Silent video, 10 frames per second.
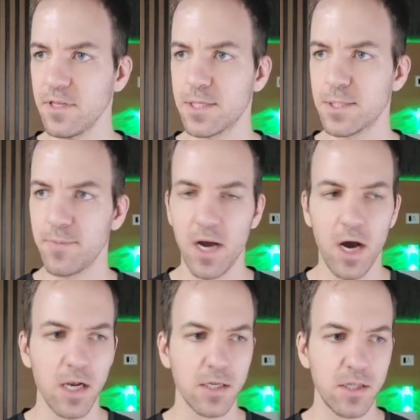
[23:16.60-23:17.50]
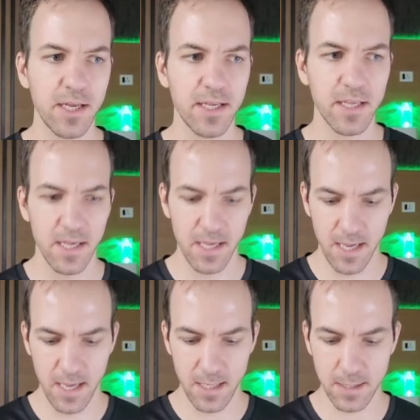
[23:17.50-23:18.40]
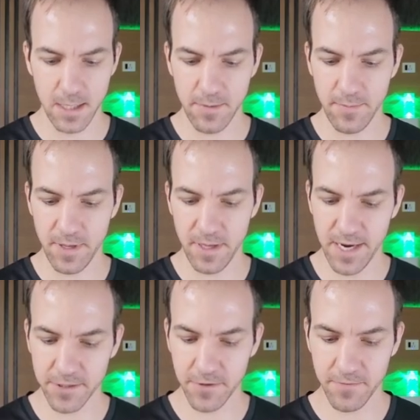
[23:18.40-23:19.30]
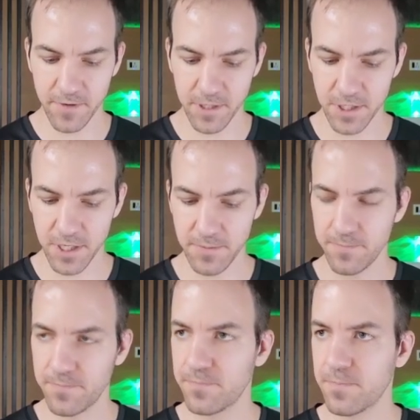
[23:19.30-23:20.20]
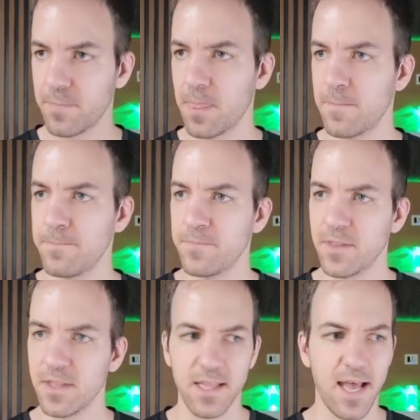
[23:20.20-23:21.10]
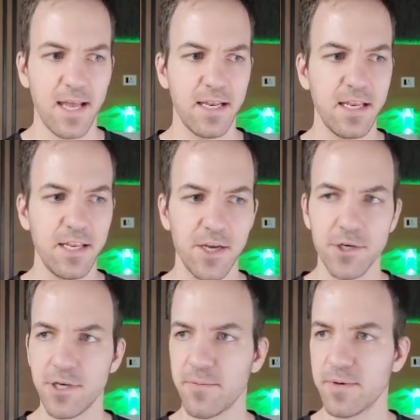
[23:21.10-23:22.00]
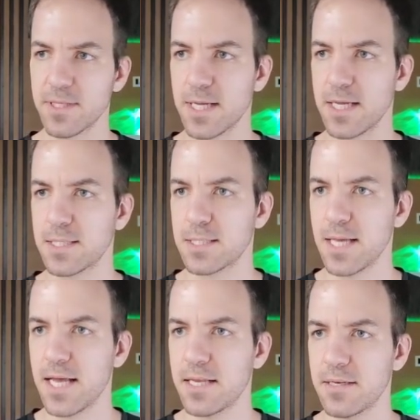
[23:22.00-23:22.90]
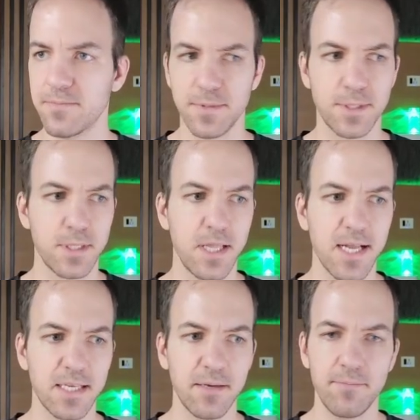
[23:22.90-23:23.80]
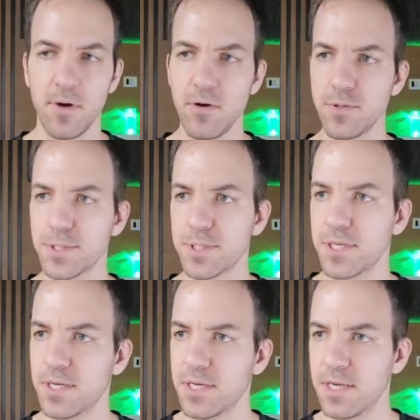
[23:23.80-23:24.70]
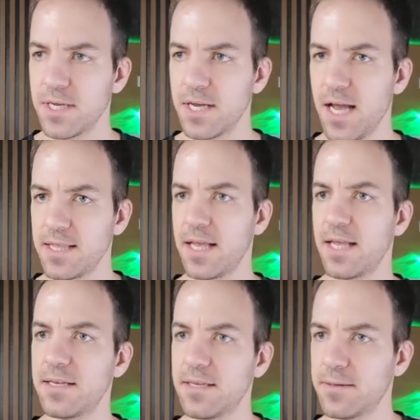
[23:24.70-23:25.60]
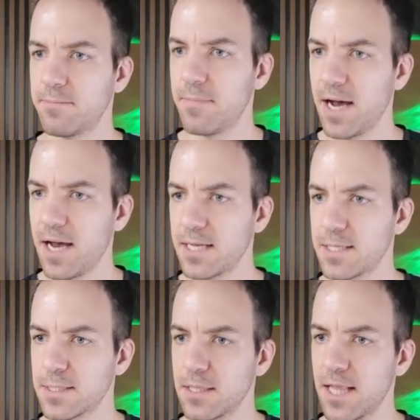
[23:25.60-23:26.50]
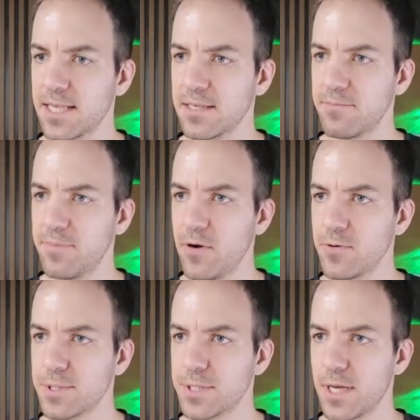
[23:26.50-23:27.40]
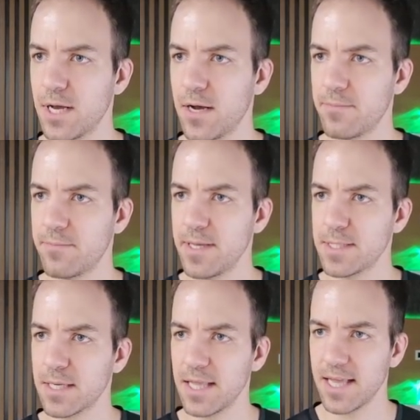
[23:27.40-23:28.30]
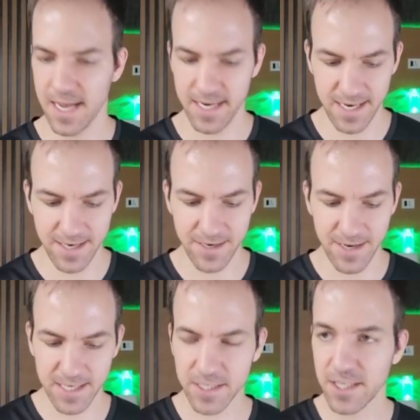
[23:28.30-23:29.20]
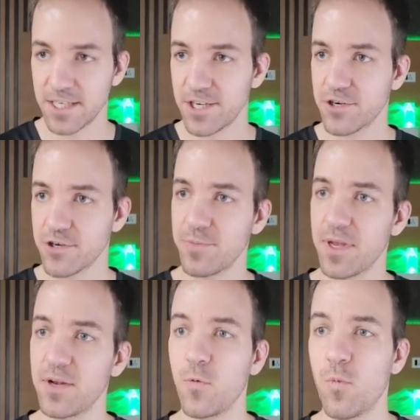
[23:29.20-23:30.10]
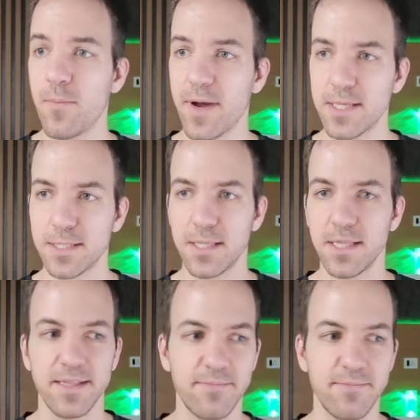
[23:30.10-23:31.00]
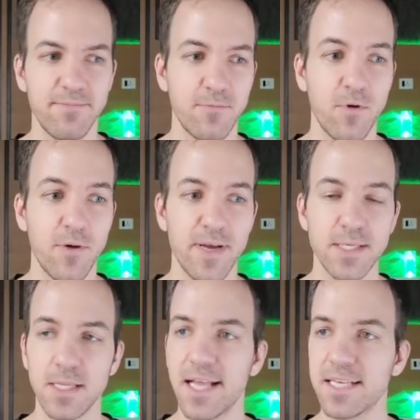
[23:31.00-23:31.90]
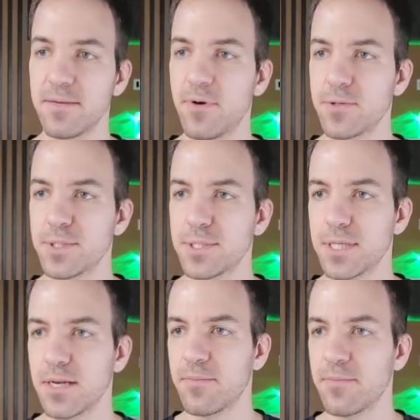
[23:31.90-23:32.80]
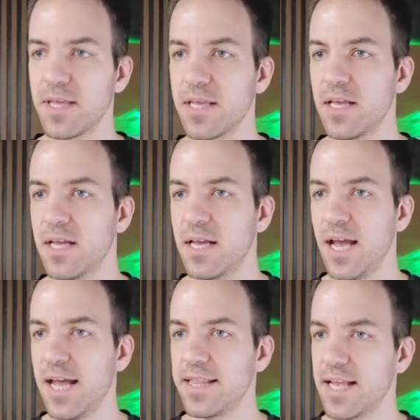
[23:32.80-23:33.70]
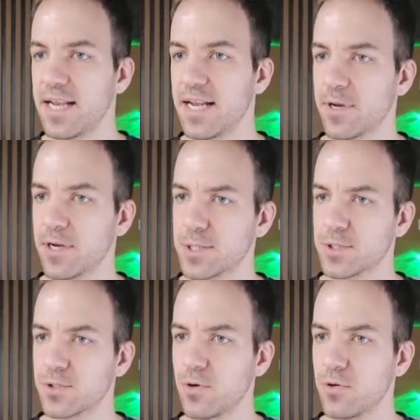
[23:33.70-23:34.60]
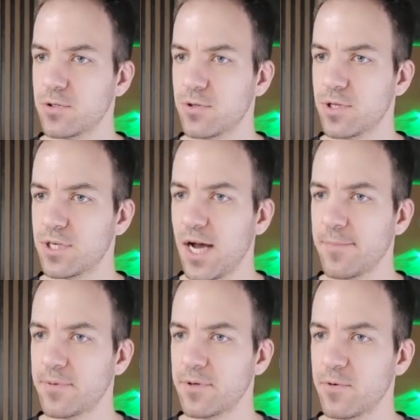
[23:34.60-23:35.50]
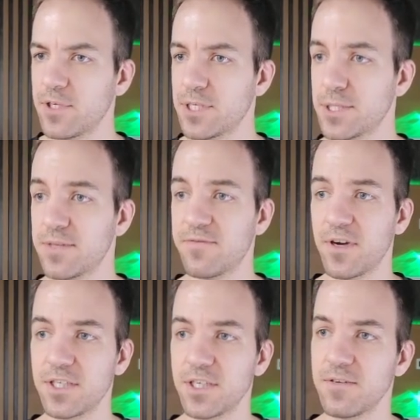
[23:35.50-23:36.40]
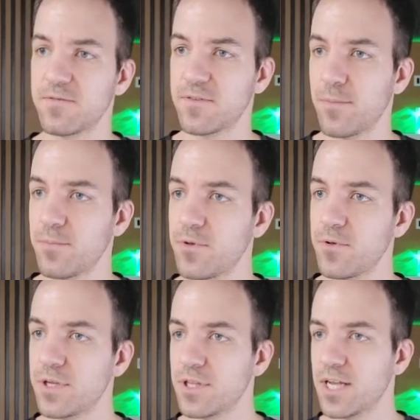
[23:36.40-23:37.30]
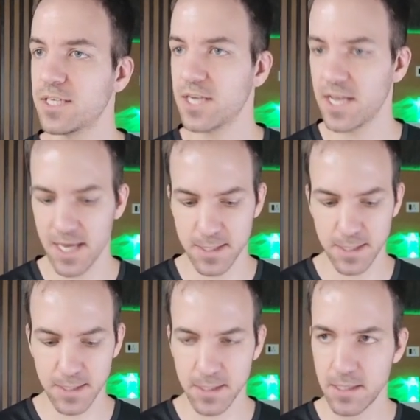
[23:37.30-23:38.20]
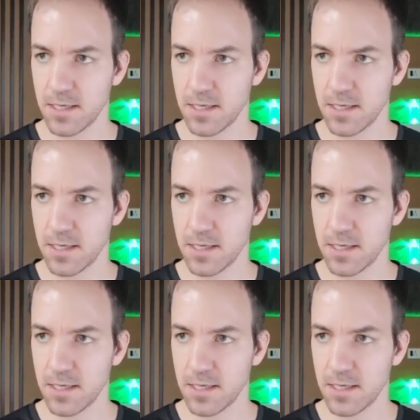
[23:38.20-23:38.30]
so my on click is going to be an arrow function that in here I'm going to say set selected post, and then my selected post, basically I need to actually determine what my selected post is going to be, and then I'm going to scroll to the top, which is the function from util.js.